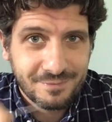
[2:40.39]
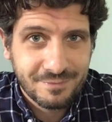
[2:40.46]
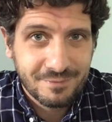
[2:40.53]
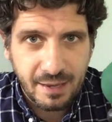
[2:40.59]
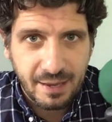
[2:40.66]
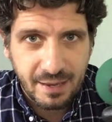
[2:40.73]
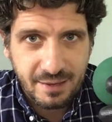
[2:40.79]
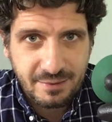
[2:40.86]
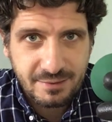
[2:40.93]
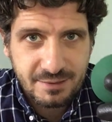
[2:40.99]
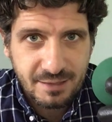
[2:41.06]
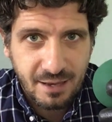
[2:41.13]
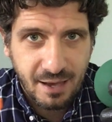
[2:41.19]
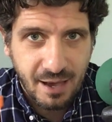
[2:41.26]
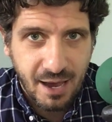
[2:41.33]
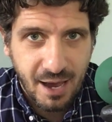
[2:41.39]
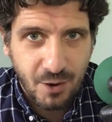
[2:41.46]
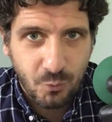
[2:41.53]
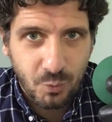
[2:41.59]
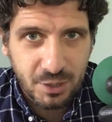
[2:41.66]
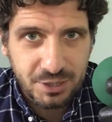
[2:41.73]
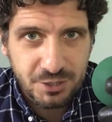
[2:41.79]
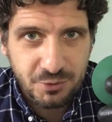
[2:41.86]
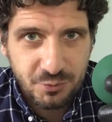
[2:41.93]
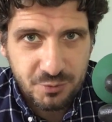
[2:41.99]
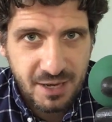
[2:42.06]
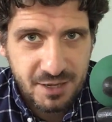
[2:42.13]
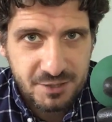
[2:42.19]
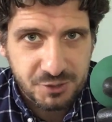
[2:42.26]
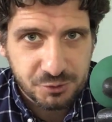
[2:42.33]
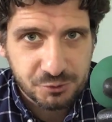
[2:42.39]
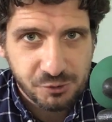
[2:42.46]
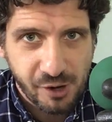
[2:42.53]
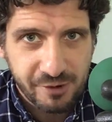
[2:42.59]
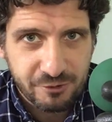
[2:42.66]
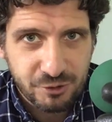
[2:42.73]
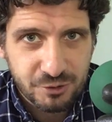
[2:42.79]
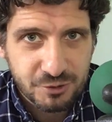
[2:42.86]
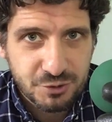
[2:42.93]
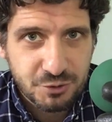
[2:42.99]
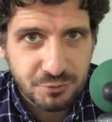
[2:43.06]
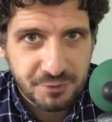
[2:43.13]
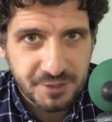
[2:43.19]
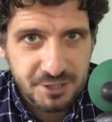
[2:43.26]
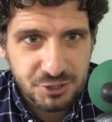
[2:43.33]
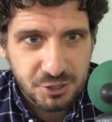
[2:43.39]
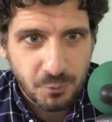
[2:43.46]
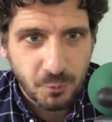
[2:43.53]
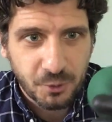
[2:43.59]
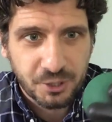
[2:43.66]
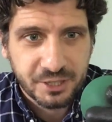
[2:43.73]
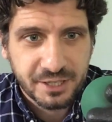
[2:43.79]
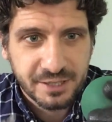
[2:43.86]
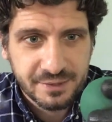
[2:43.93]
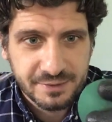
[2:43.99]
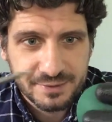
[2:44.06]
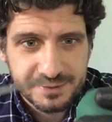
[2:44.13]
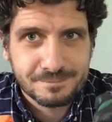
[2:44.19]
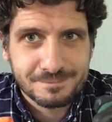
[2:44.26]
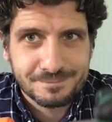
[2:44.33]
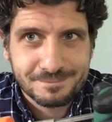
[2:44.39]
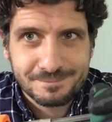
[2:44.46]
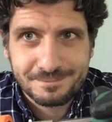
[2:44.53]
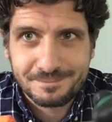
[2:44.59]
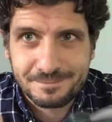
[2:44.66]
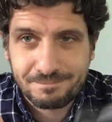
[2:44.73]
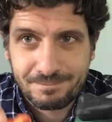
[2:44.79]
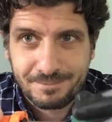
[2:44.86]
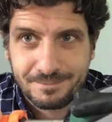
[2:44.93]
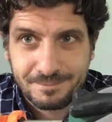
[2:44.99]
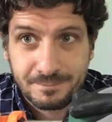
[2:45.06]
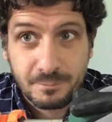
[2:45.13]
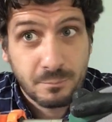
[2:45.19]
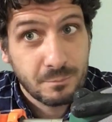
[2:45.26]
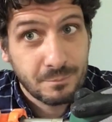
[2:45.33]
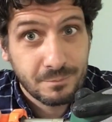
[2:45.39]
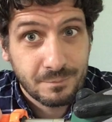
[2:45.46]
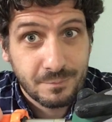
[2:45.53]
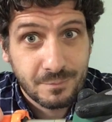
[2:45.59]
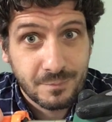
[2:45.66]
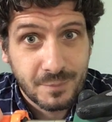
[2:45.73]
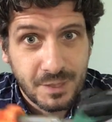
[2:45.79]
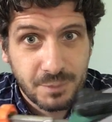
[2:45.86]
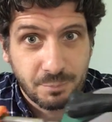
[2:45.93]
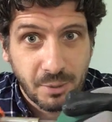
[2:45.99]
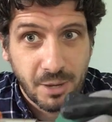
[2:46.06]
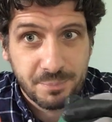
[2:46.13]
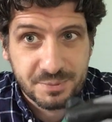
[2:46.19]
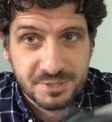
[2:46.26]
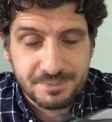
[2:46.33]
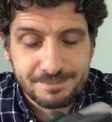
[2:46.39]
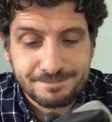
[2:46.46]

and I will use a screwdriver to finish the work. It pops.